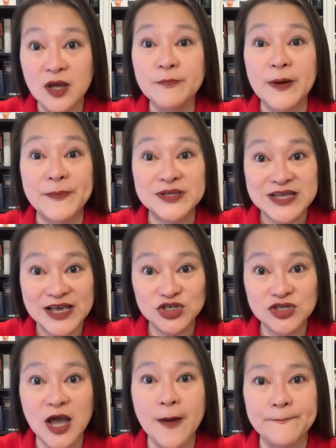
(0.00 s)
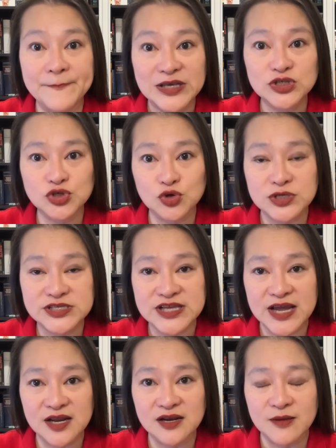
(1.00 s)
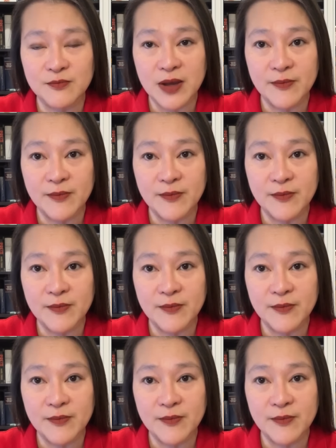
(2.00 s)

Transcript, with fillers: but potentially a bit short-sighted in my